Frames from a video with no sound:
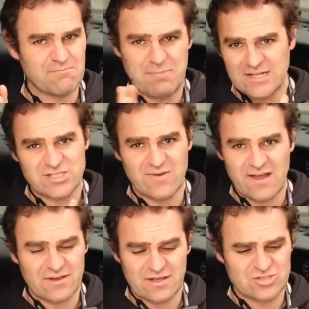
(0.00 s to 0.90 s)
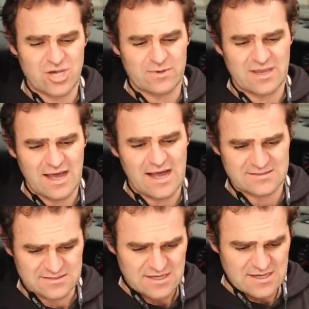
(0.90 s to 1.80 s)
a bunch of other German
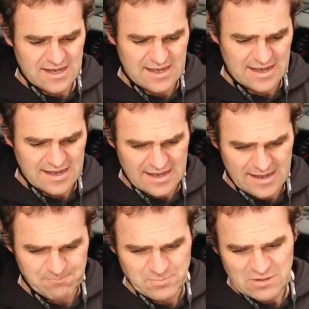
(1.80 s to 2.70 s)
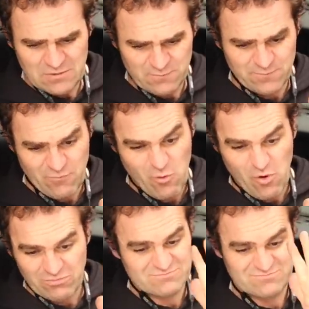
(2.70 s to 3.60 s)
cars
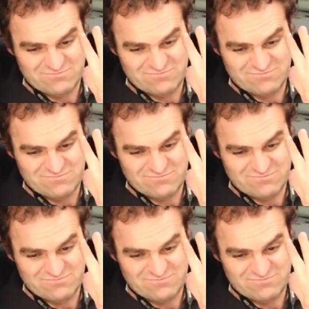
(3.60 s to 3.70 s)
for